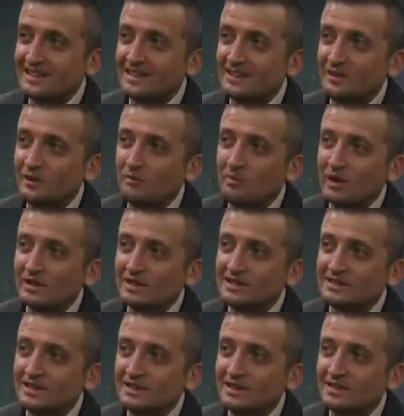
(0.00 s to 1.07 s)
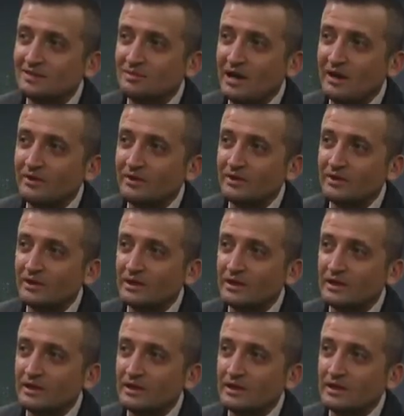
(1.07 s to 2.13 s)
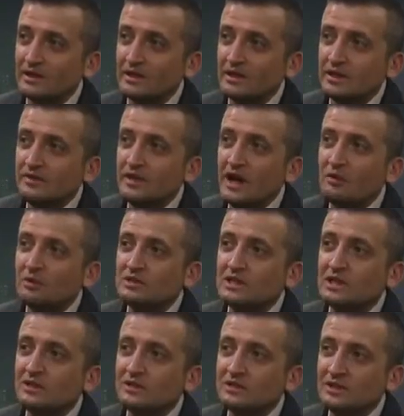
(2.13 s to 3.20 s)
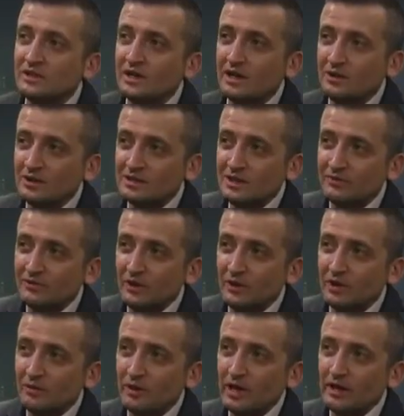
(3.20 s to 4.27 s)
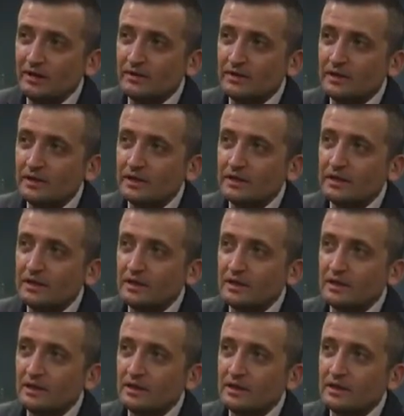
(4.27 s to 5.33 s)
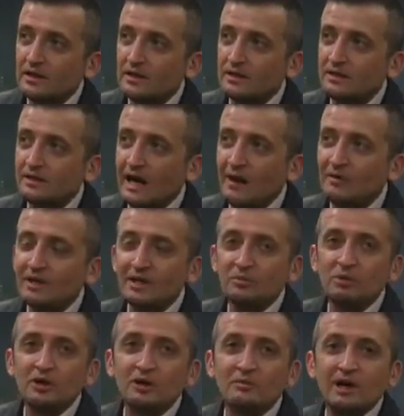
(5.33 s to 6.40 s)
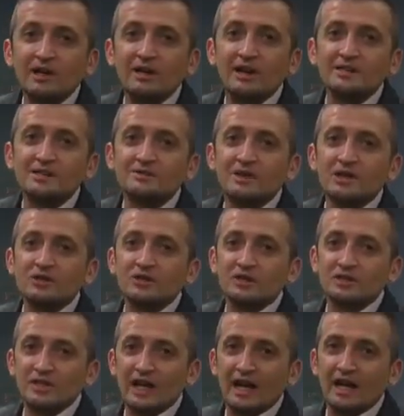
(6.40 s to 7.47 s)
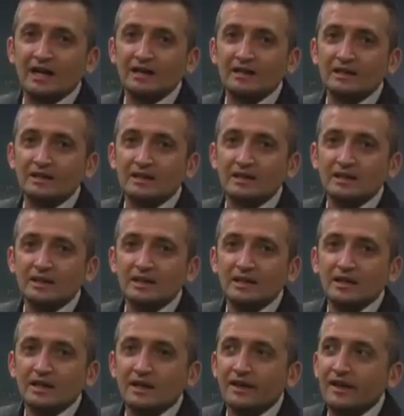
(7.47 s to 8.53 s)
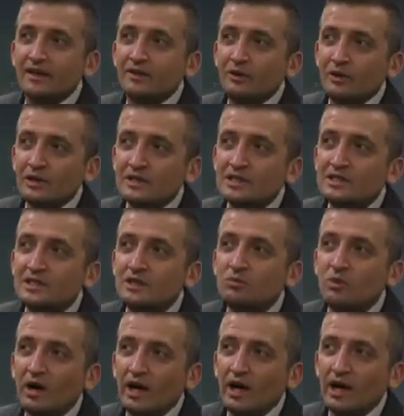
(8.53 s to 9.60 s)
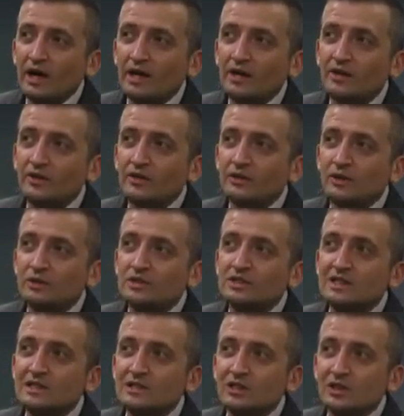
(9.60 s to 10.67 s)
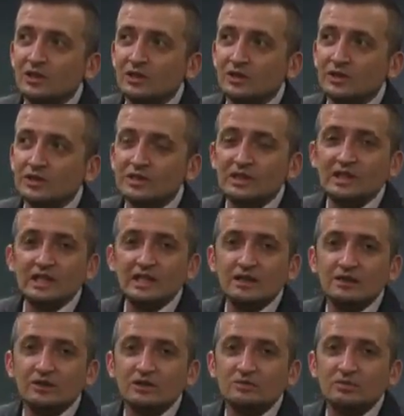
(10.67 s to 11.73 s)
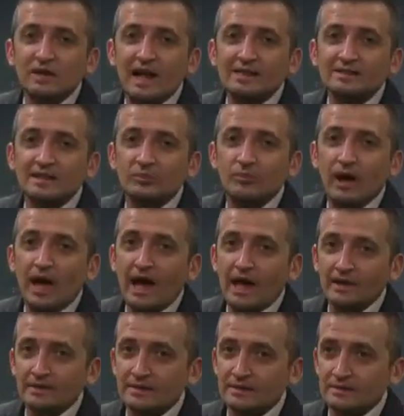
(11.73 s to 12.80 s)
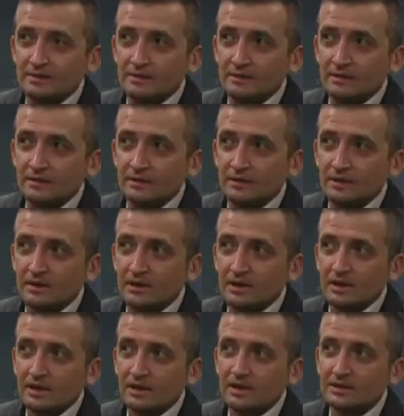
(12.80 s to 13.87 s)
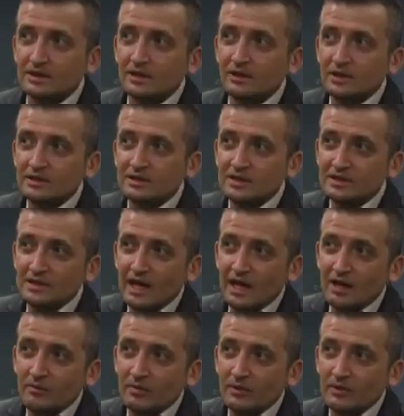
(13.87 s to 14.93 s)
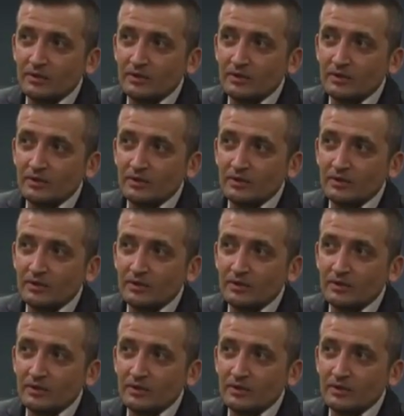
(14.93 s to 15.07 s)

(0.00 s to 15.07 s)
You could barely see it in its mouth. Now, what's in, see that? You can see it floating away. I'm going to put on my conservationist hat. You can see why those sea turtles eat those plastic bags. Because it looks the same.